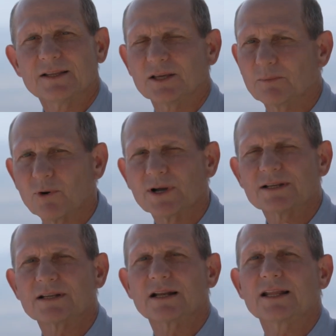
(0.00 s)
the
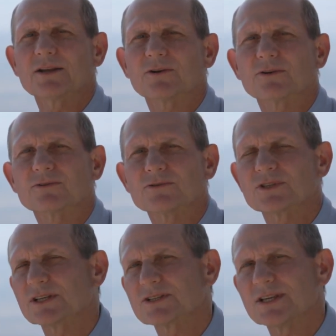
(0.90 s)
appointed leader to
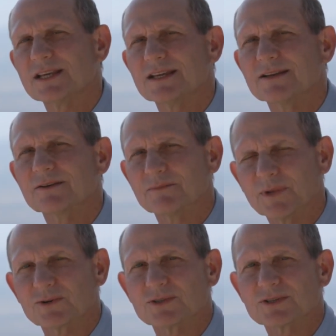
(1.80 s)
succeed
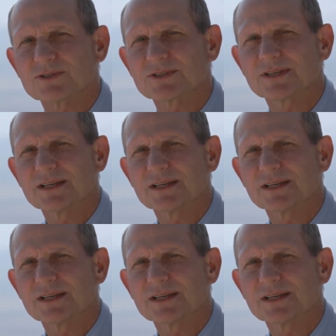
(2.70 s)
Moses.